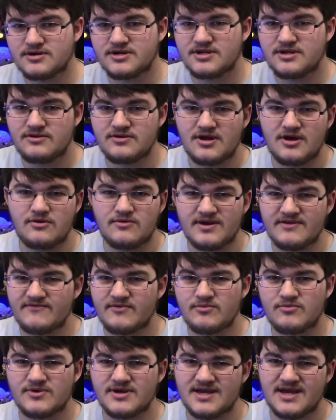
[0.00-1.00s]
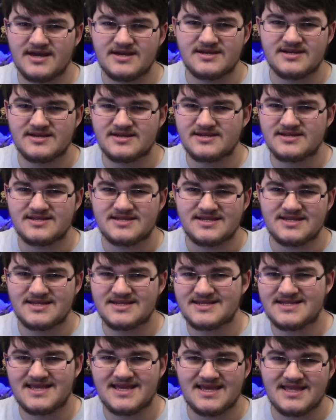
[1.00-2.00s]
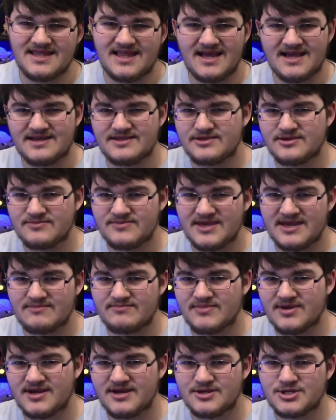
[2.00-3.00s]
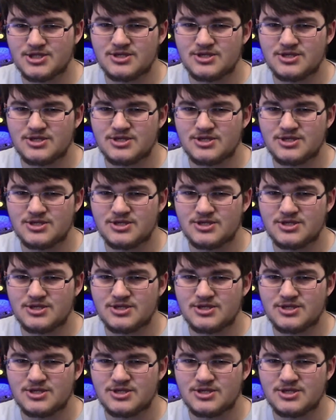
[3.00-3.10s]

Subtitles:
everyone kind of didn't like them that much.